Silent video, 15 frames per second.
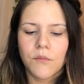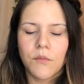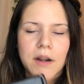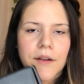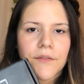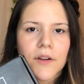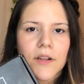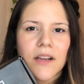
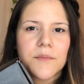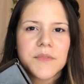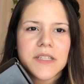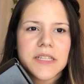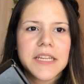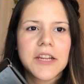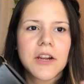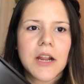Whatever comes
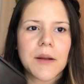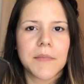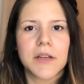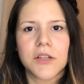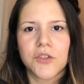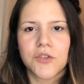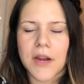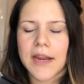in here, I'm
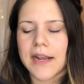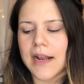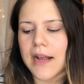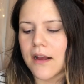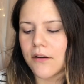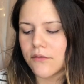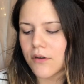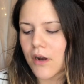gonna try it
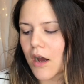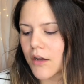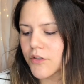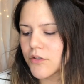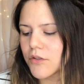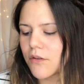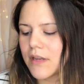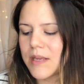out.
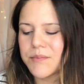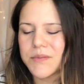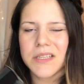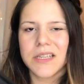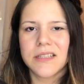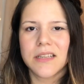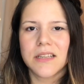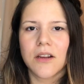Also,
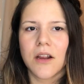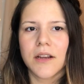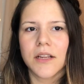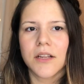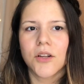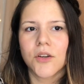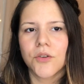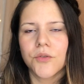Ipsy did not
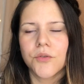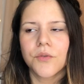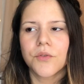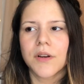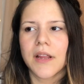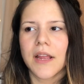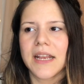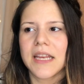include
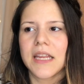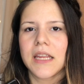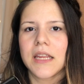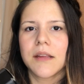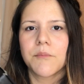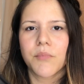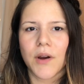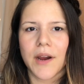
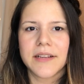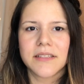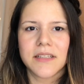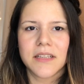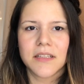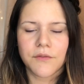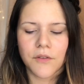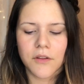any
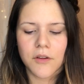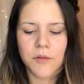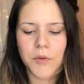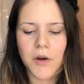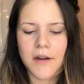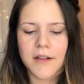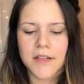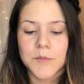prices for their
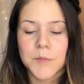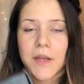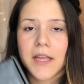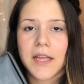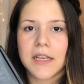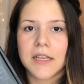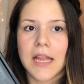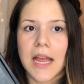products,
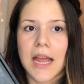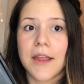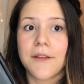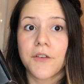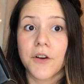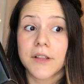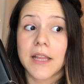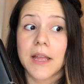but I've
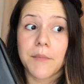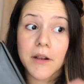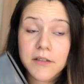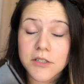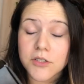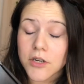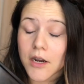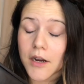heard that
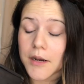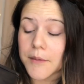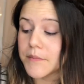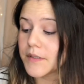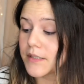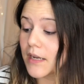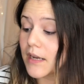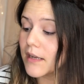BoxyCharm
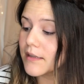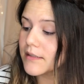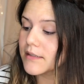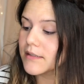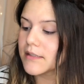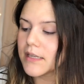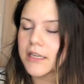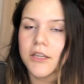
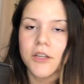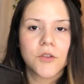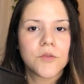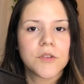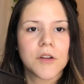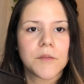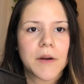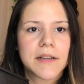does
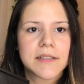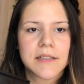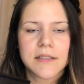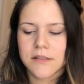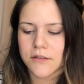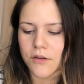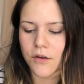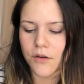include their prices,
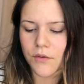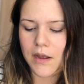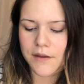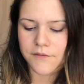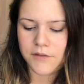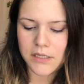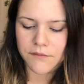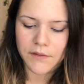so
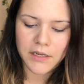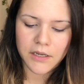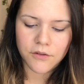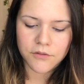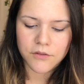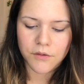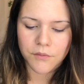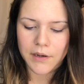I've seen
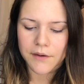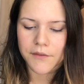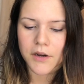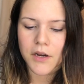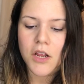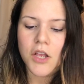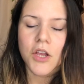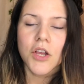videos or whatever.
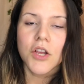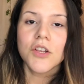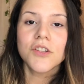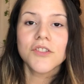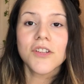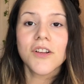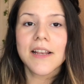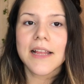
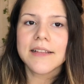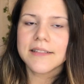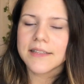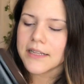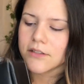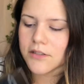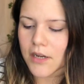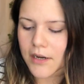So let's
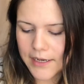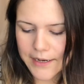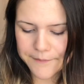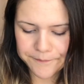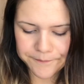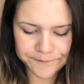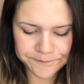get started.